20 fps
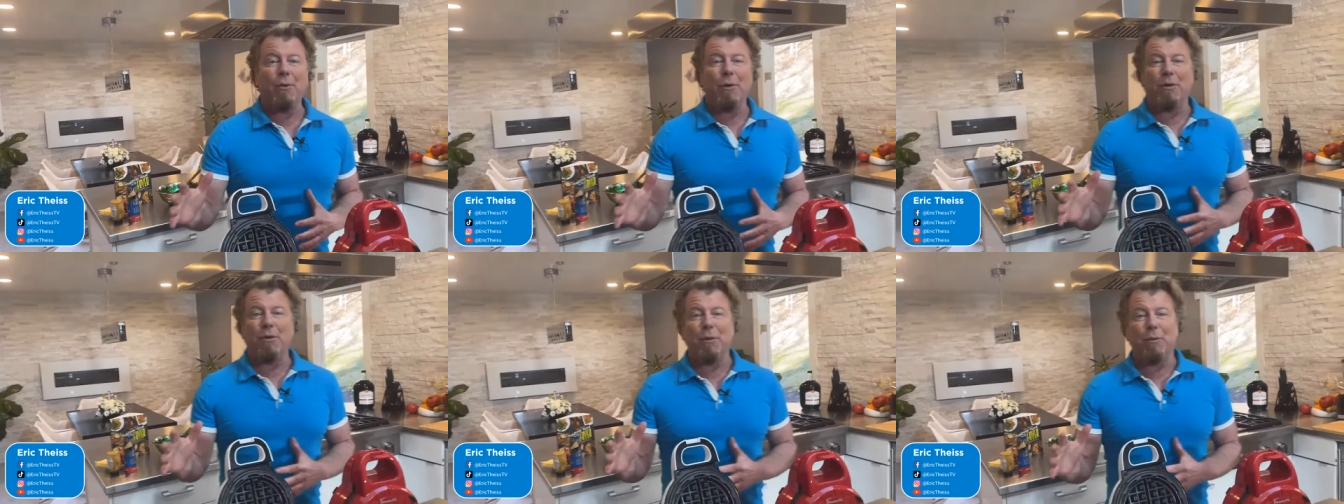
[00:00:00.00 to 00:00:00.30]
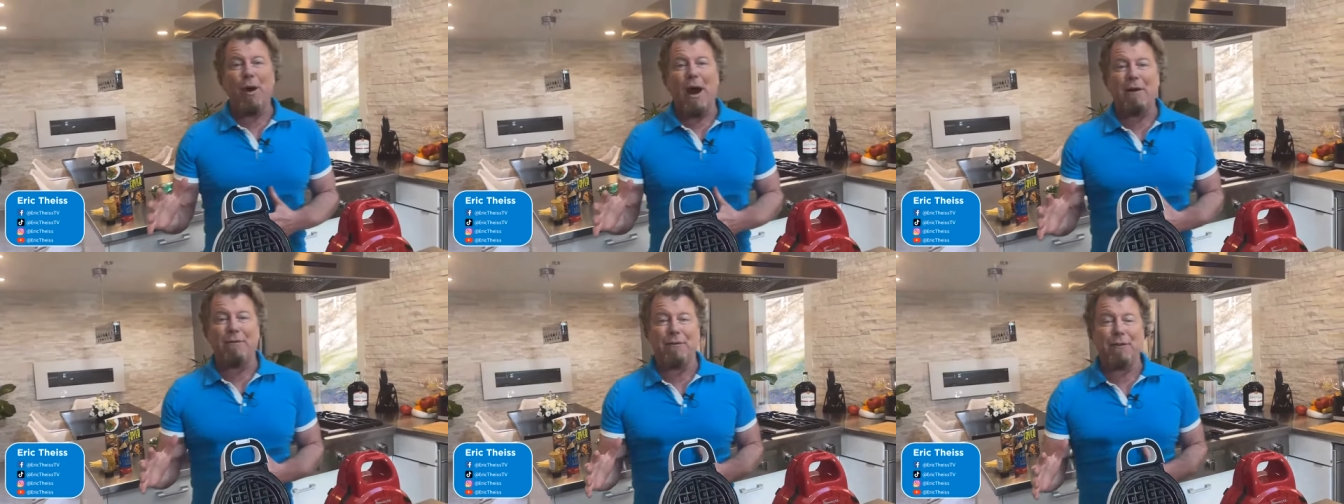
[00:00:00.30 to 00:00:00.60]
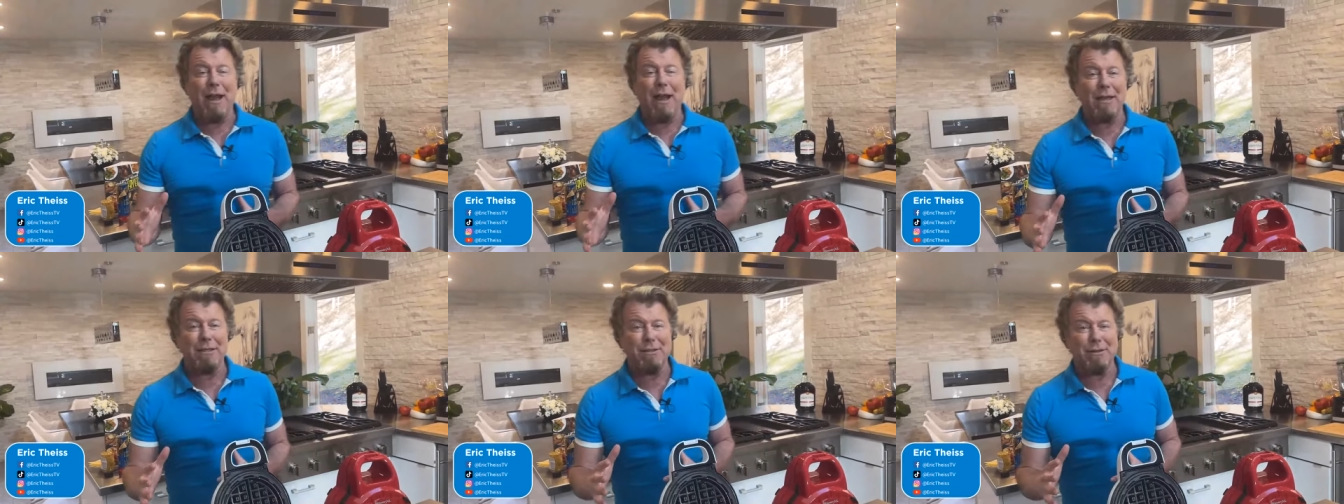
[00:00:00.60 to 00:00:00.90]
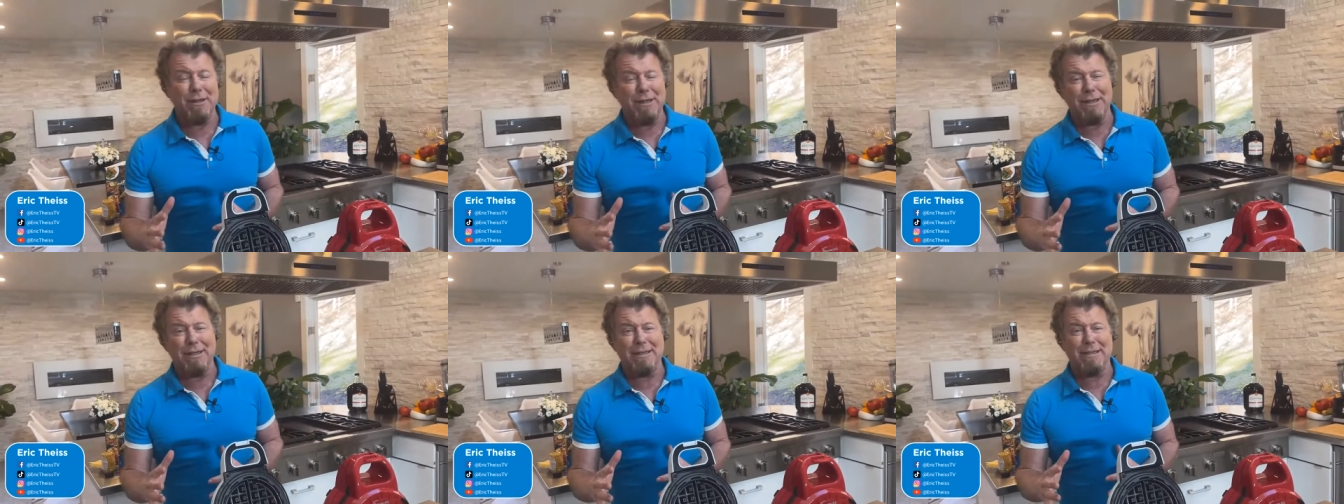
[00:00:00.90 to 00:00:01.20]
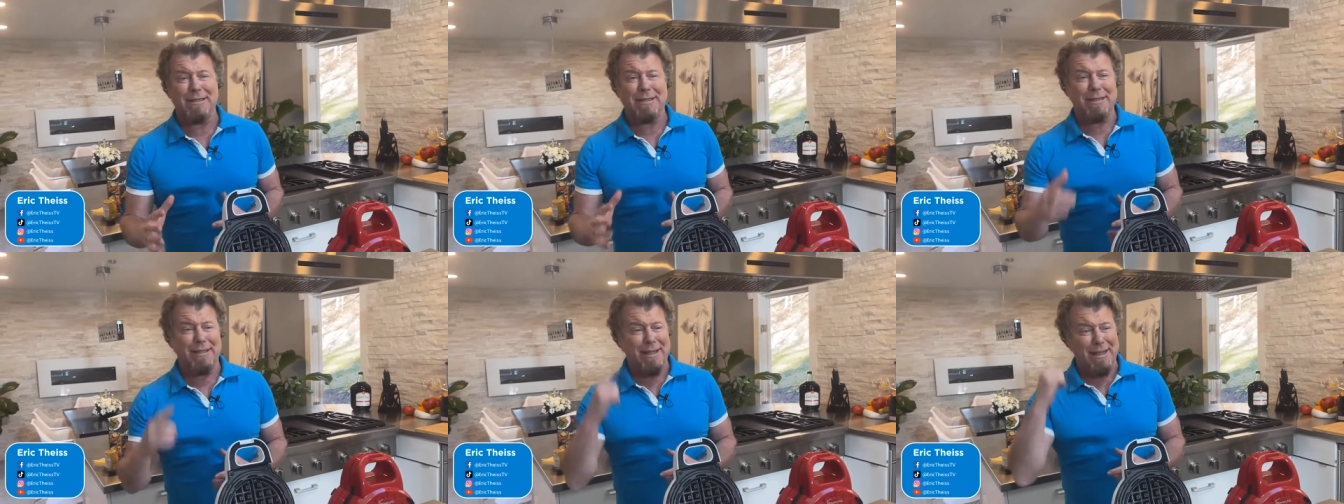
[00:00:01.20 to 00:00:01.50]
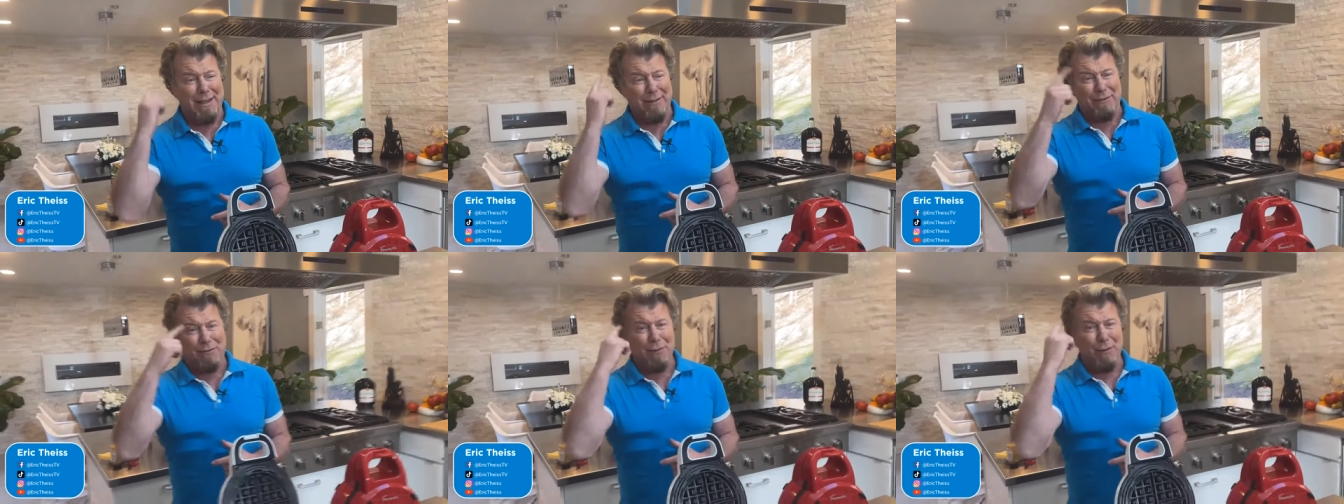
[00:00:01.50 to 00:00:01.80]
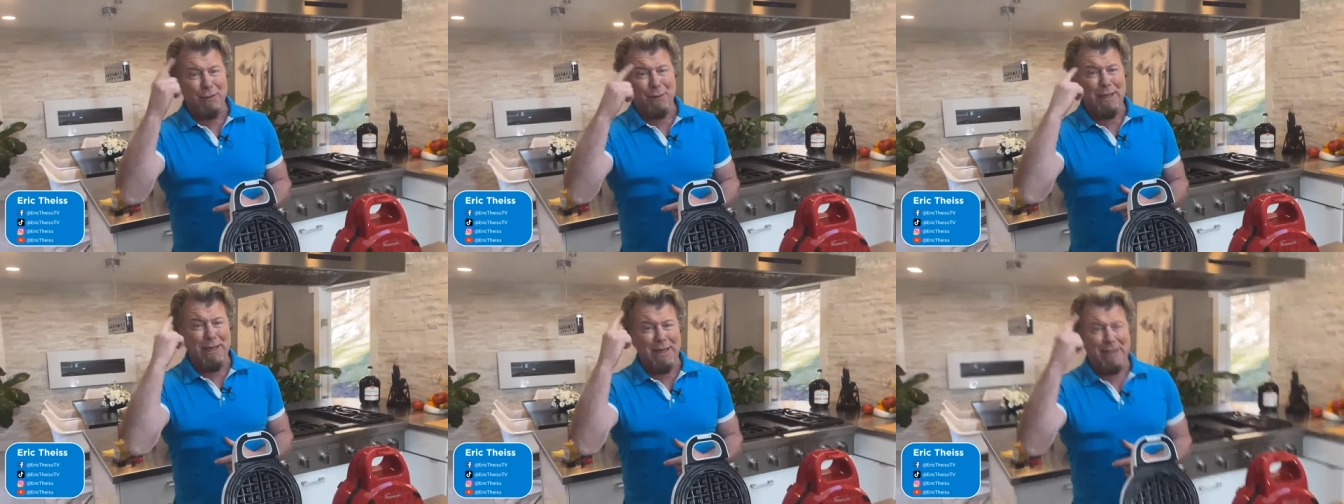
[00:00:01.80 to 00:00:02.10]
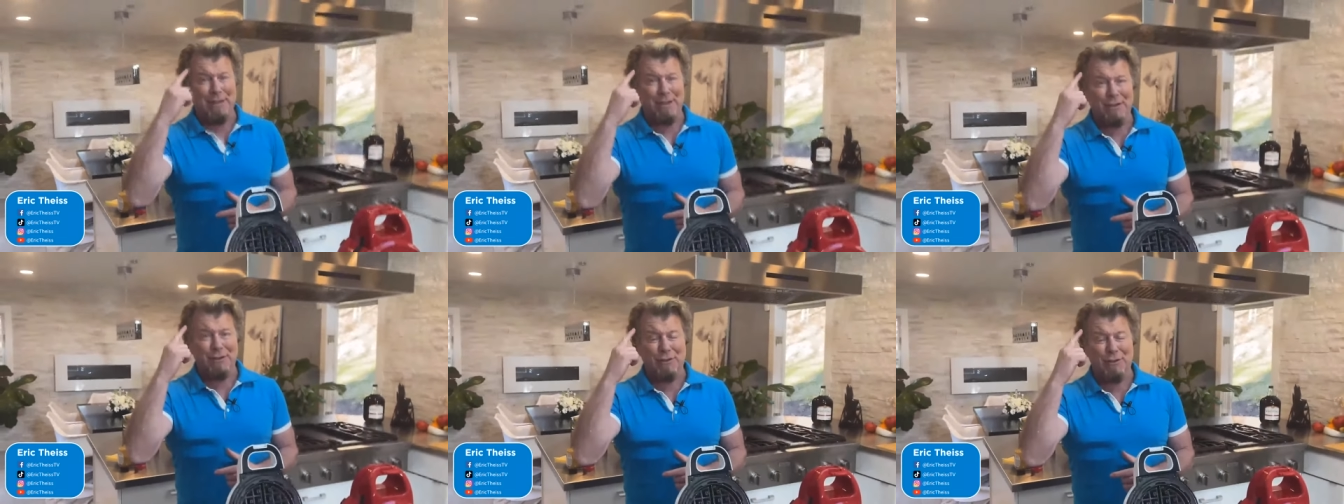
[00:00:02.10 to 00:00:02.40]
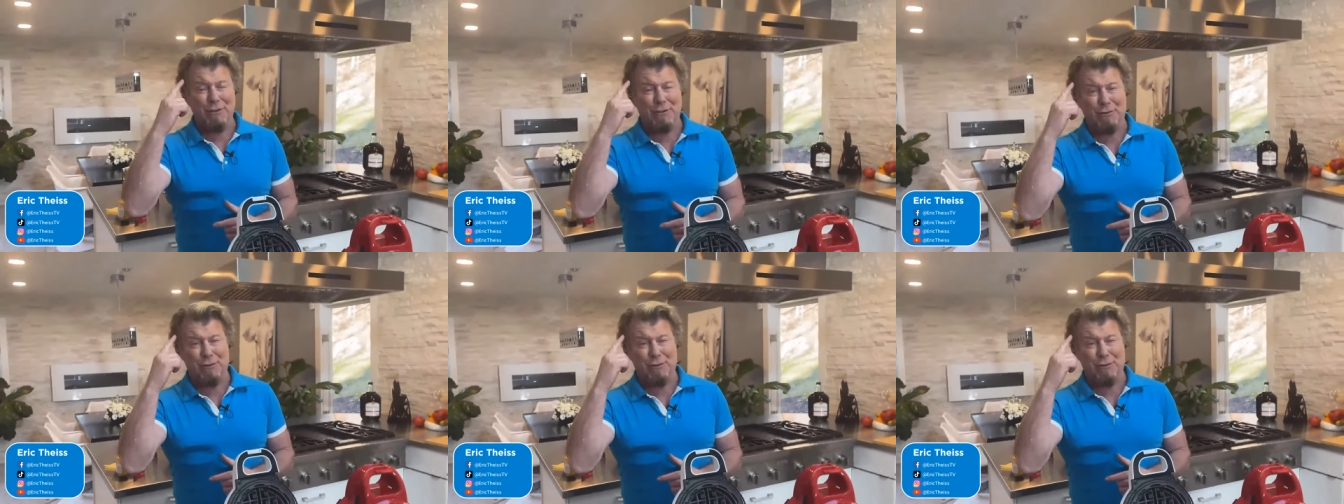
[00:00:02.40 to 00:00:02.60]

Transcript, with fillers: with the Wafflizer is if you can